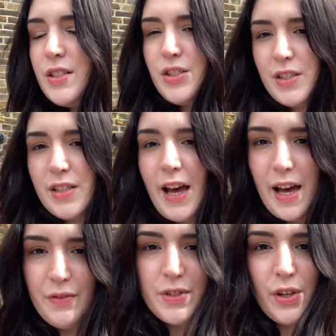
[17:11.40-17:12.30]
just
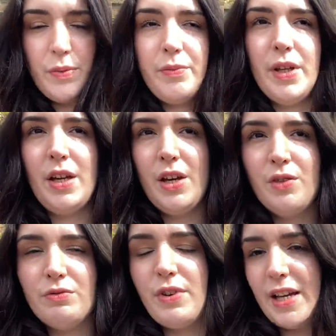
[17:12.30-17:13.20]
have some
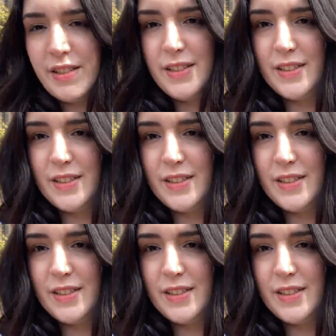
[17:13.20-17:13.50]
rest.